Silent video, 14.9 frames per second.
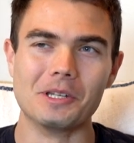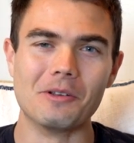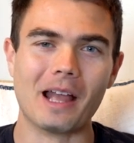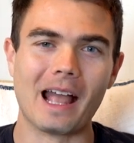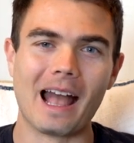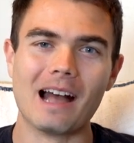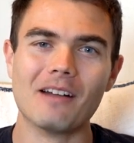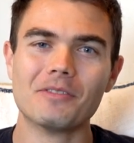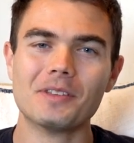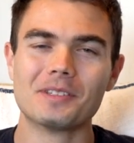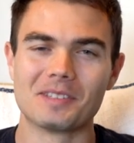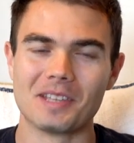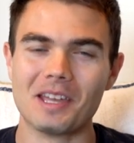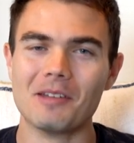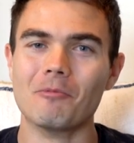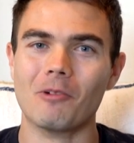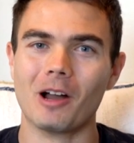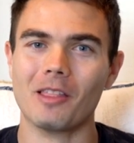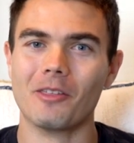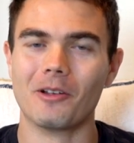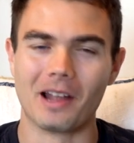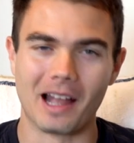you have the same
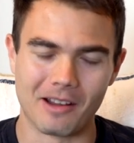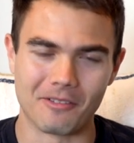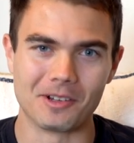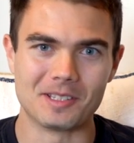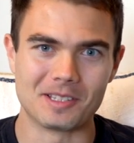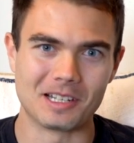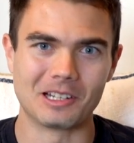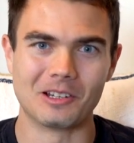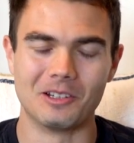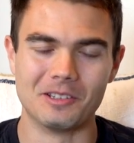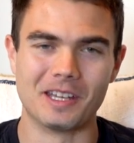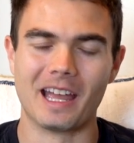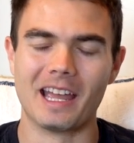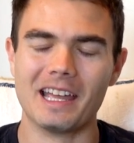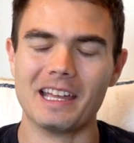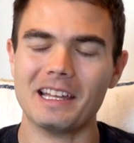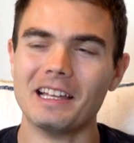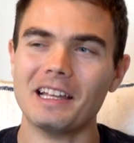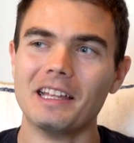weather every single day,